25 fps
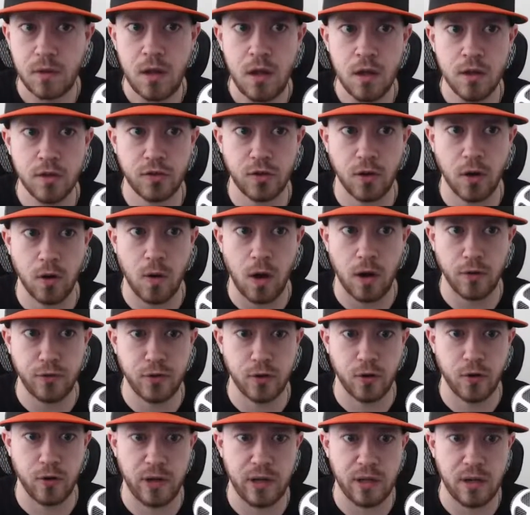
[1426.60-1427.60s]
So Hunter
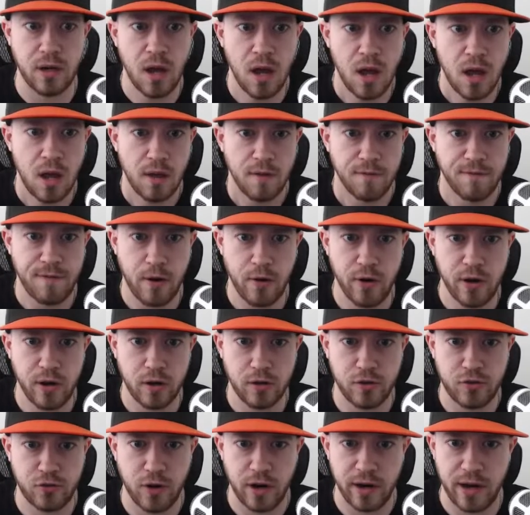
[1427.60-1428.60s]
Green, very
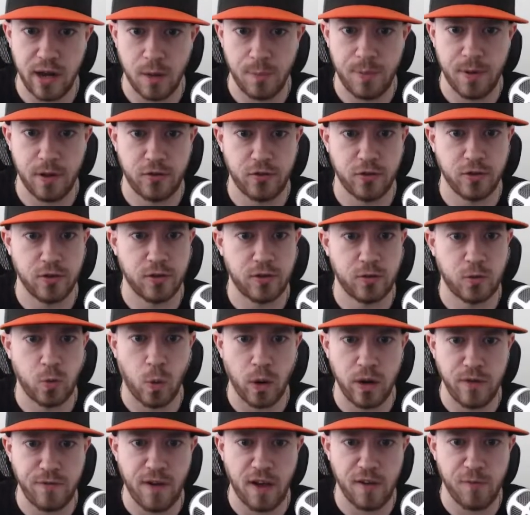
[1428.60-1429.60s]
good strikeout pitcher,
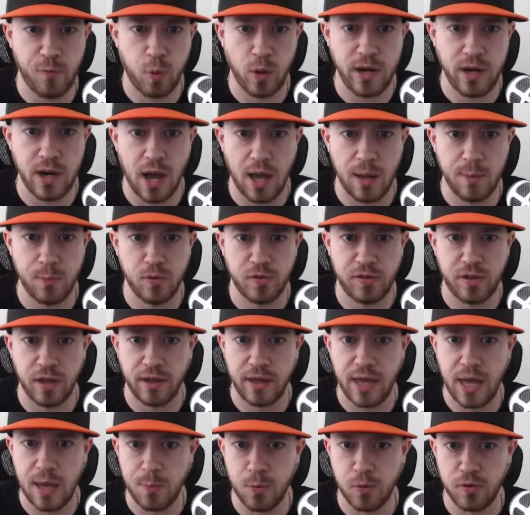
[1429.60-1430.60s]
25.9%
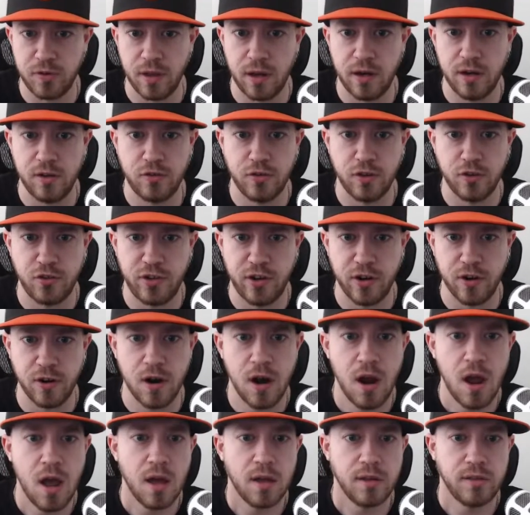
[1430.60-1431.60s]
K percentage this year.
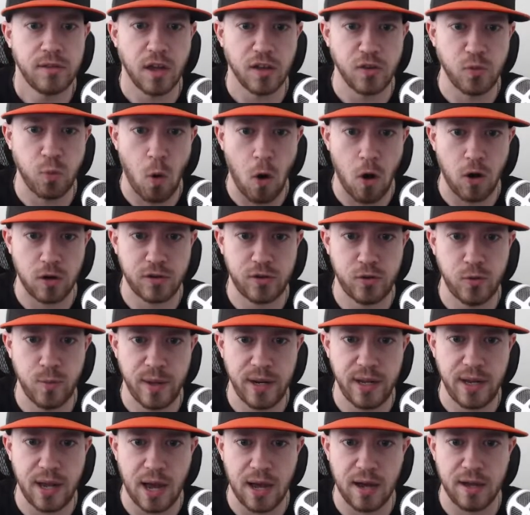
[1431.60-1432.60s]
Does walk too
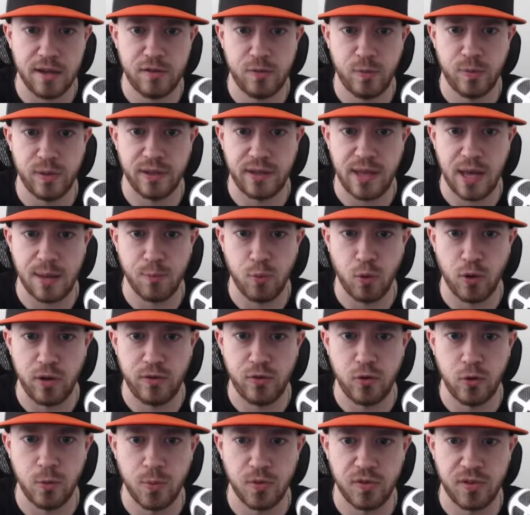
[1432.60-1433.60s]
many guys with a
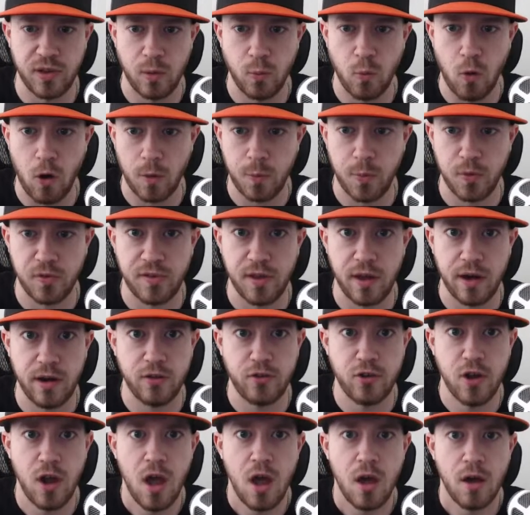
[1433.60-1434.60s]
10.2% walk
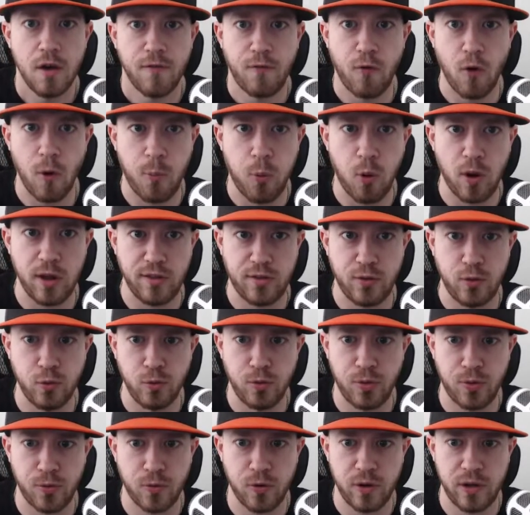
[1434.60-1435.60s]
percentage,
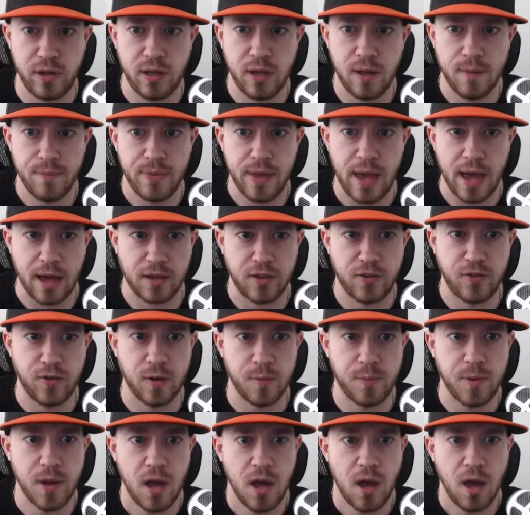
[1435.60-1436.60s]
4.23
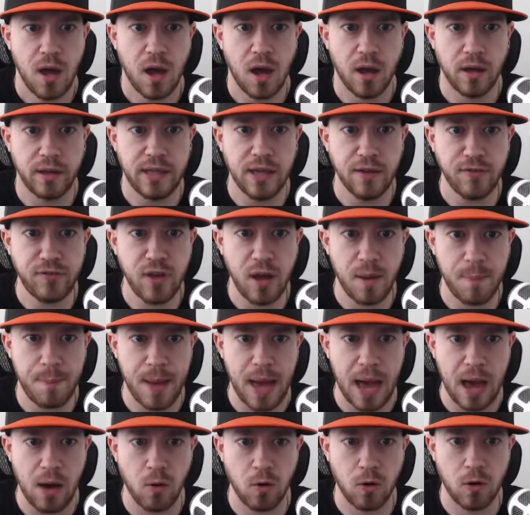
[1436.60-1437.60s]
xFIP. Gives up
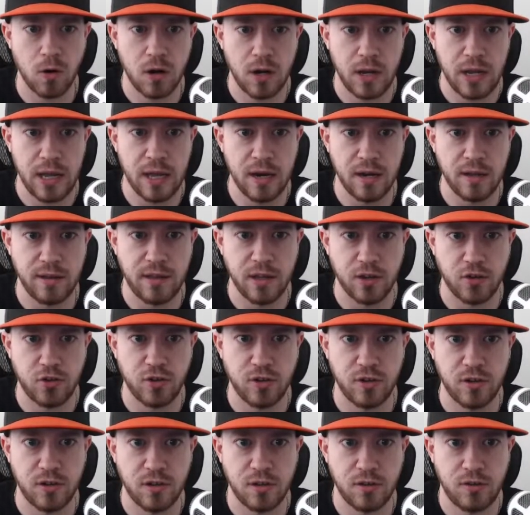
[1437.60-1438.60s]
power in
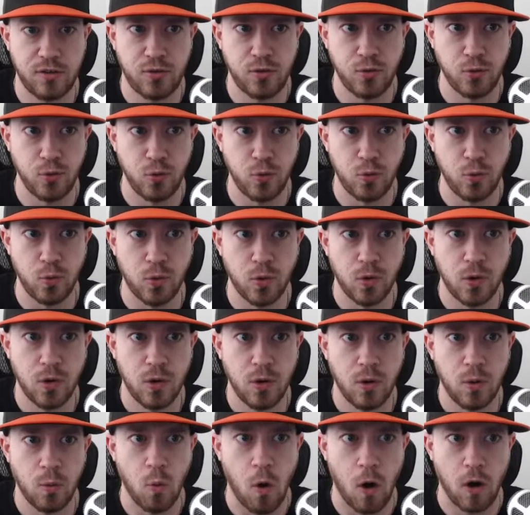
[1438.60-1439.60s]
addition to
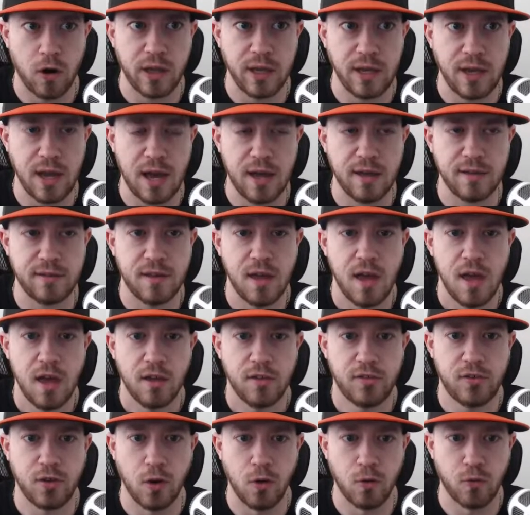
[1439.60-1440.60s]
walking guys.
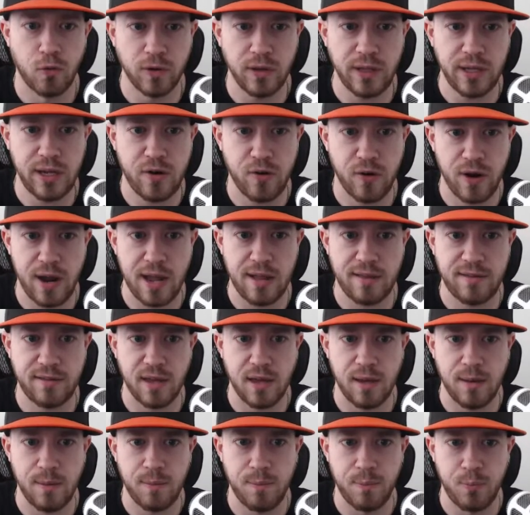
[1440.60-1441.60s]
So really creates
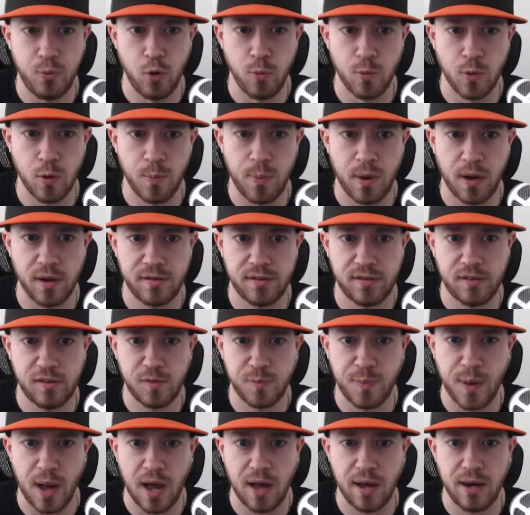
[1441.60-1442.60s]
a boomer bust
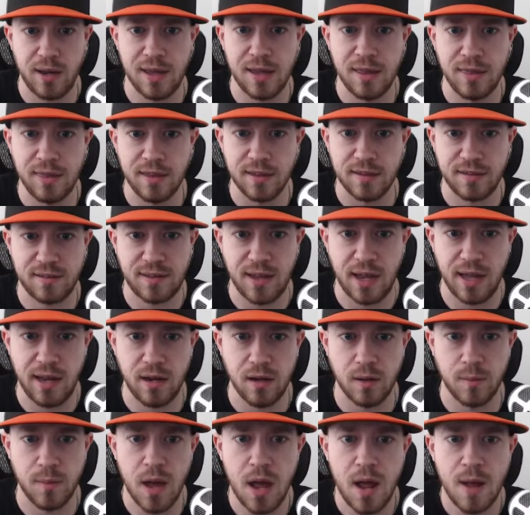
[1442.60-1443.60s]
spot in this
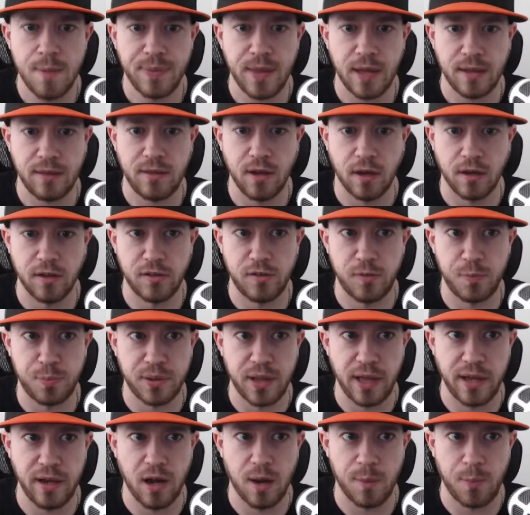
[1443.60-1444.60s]
stadium that does
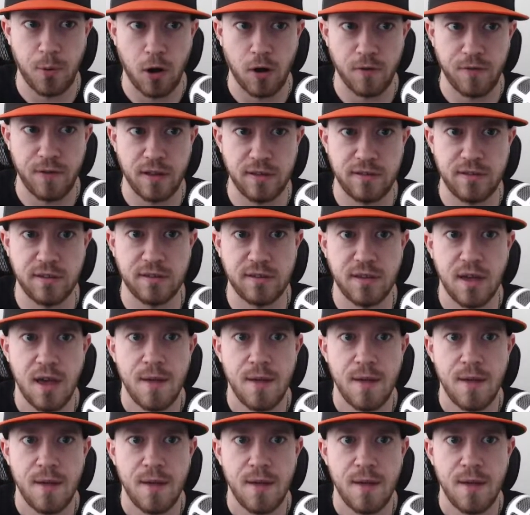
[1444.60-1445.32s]
play up offenses.